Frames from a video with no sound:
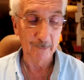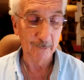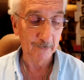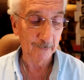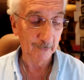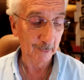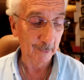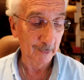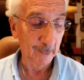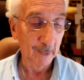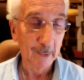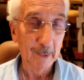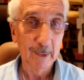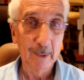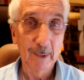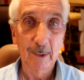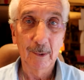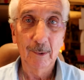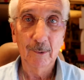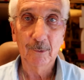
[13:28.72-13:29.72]
see it.
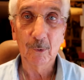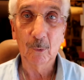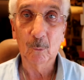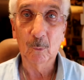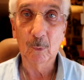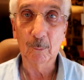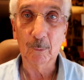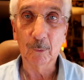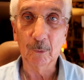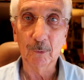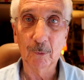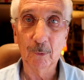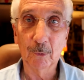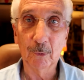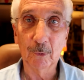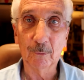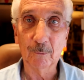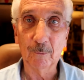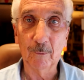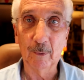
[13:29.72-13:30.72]
So what I'm going to
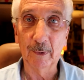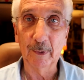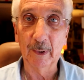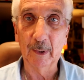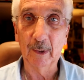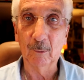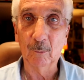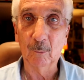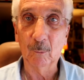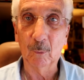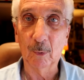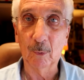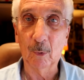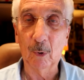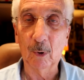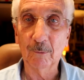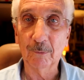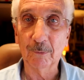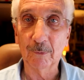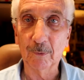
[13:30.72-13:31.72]
do is find out what
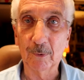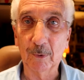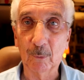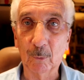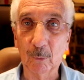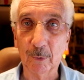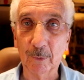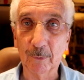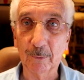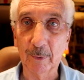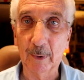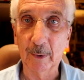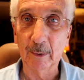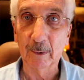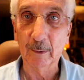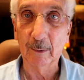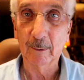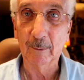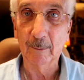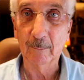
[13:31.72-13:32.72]
office he works
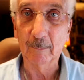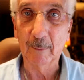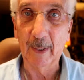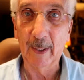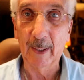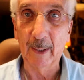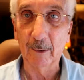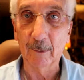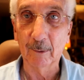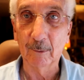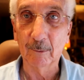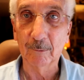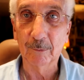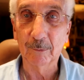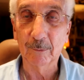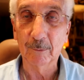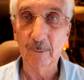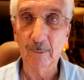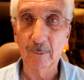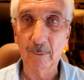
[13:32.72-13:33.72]
out
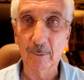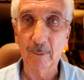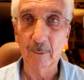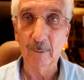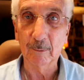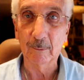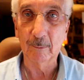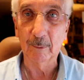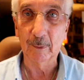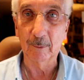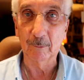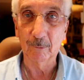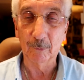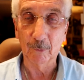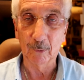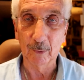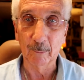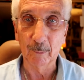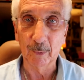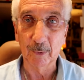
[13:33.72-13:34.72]
of
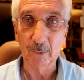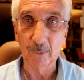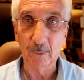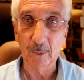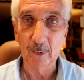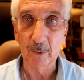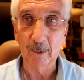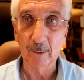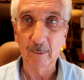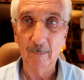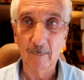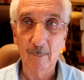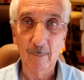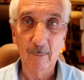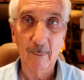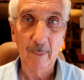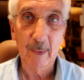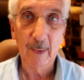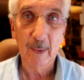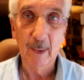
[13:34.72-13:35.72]
for NBC,
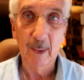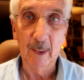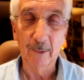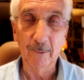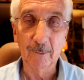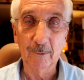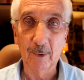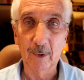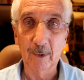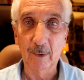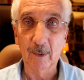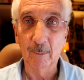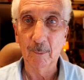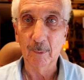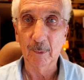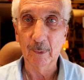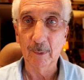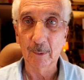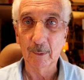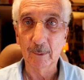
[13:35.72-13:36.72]
and send
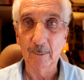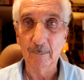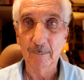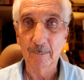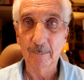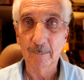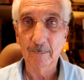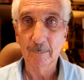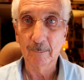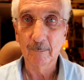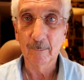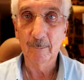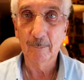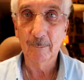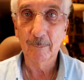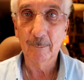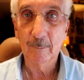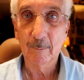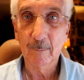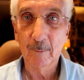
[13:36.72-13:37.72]
them
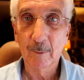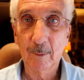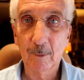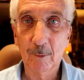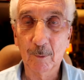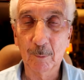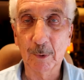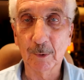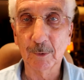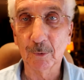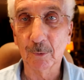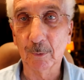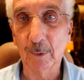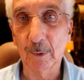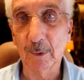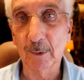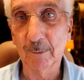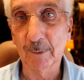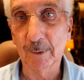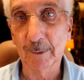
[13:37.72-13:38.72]
a special
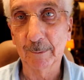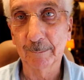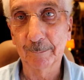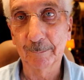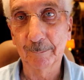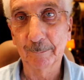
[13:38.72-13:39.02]
delivery